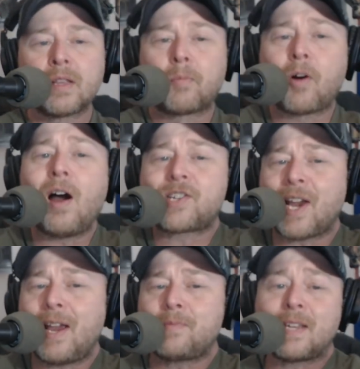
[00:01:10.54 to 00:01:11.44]
LeBron
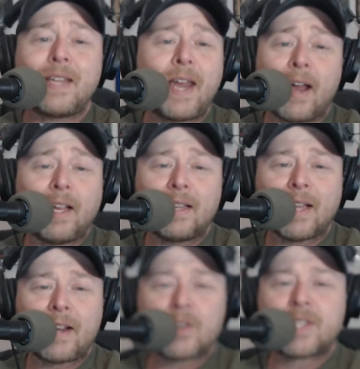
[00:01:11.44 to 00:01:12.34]
James and the LA
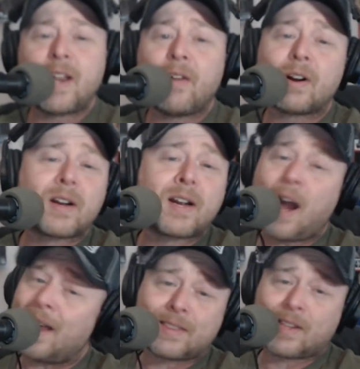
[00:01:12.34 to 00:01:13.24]
Lakers never
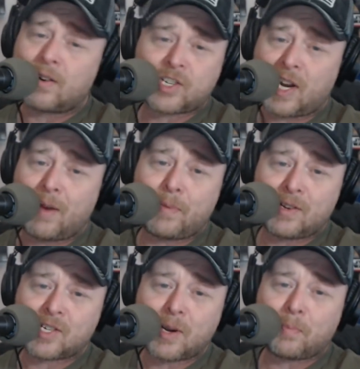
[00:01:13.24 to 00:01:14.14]
got their
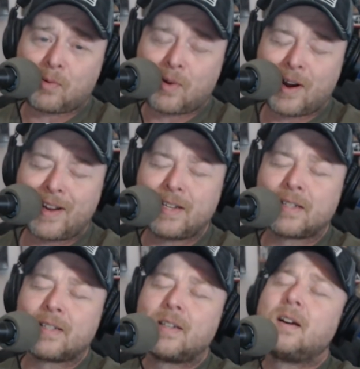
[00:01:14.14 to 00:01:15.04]
championship parade.
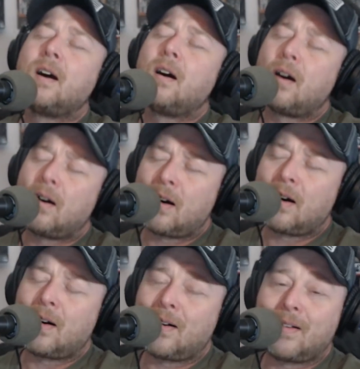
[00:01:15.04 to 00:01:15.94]

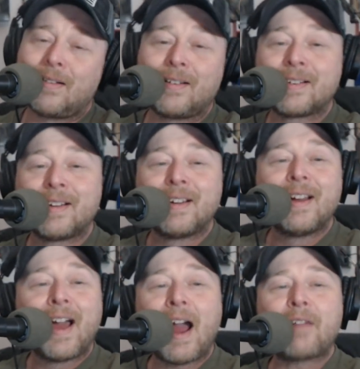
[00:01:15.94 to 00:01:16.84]
Aww.
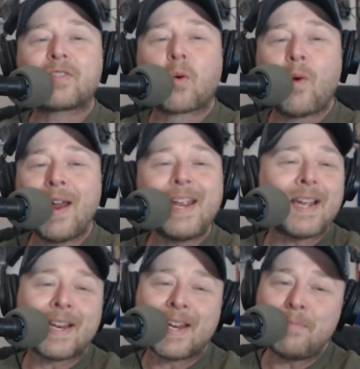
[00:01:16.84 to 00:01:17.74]
After
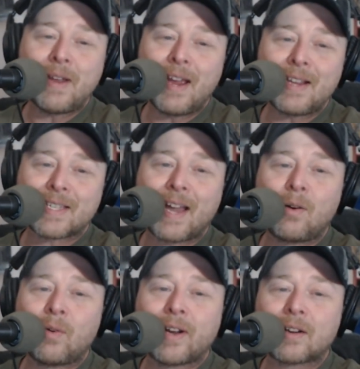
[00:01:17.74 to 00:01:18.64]
winning an NBA
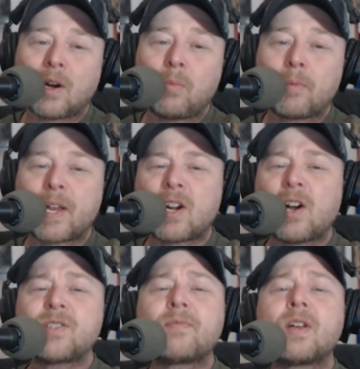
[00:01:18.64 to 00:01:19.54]
title in October
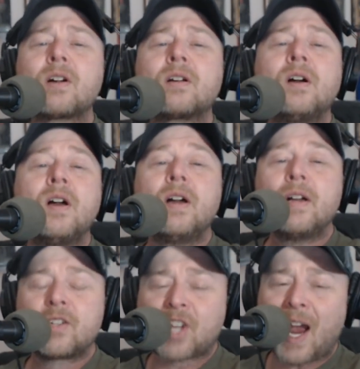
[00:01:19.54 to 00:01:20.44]
because of the
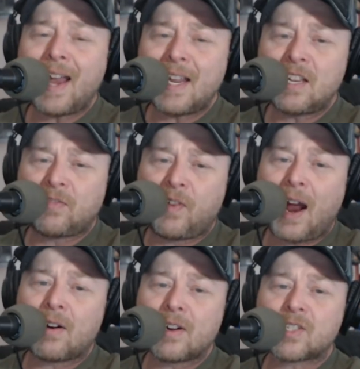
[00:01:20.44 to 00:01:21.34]
Chinese
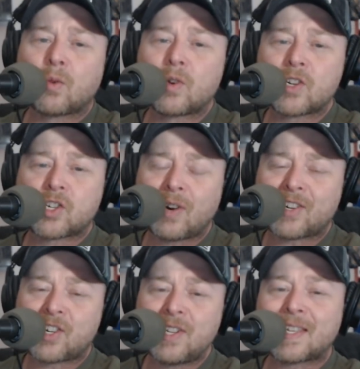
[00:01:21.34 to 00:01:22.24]
virus
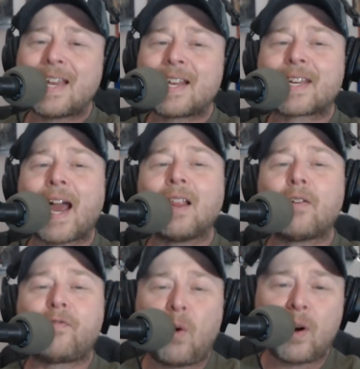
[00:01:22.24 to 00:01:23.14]
restrictions in
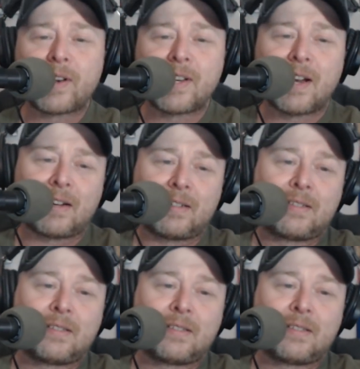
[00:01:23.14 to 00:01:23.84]
California.